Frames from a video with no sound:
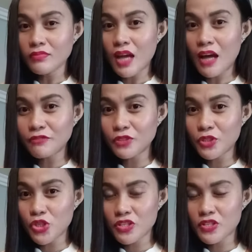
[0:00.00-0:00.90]
after
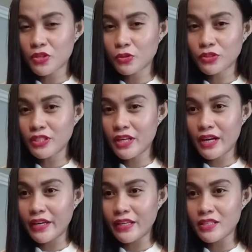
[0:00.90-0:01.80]
she
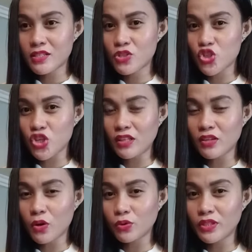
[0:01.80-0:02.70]
scrutinized, she
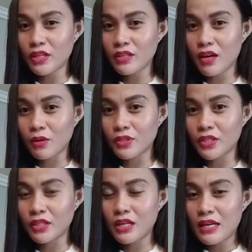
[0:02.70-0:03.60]
encoded
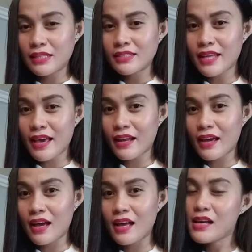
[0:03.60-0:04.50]
our
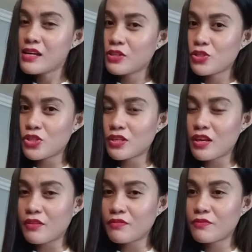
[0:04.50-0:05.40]
data, she
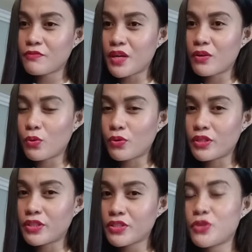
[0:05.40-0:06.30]
gave me an
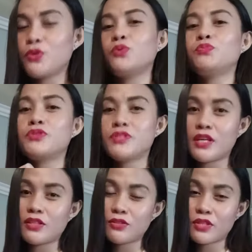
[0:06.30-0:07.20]
order to
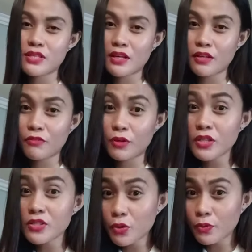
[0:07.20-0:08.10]
proceed to the second floor, and
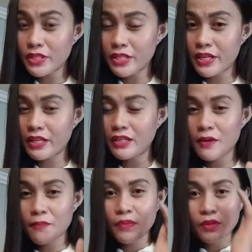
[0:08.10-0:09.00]
so we did.
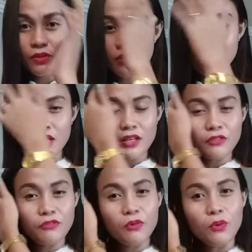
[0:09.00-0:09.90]
The second
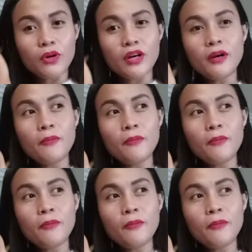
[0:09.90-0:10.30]
floor,